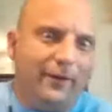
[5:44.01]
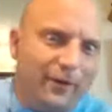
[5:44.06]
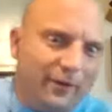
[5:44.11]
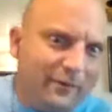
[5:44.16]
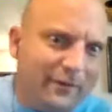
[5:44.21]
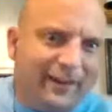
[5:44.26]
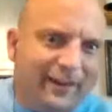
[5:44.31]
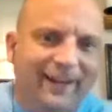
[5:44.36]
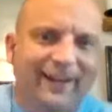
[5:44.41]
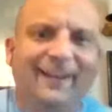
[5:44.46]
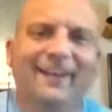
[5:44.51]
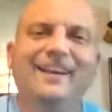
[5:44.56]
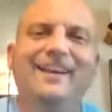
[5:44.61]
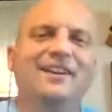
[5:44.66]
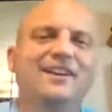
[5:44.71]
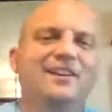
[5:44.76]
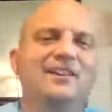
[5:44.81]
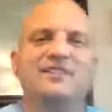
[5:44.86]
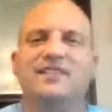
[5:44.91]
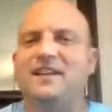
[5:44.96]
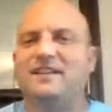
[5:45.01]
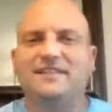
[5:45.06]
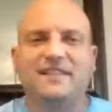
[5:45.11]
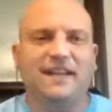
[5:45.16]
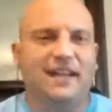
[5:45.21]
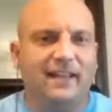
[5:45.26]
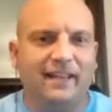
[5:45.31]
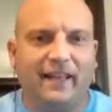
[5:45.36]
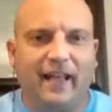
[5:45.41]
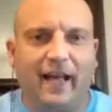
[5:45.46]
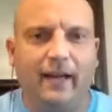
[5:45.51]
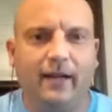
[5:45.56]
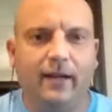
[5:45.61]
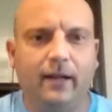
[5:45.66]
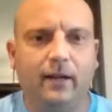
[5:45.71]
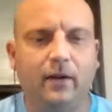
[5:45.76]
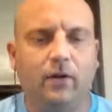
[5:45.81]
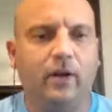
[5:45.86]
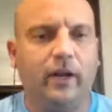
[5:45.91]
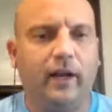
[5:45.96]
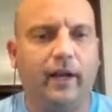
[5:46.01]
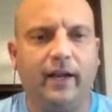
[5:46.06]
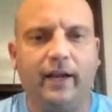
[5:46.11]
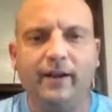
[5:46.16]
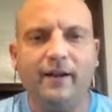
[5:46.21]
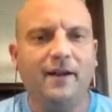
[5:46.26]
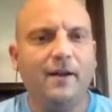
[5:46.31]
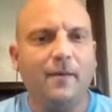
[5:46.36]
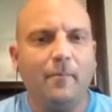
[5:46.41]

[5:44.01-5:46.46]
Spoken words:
on me because I say that, okay?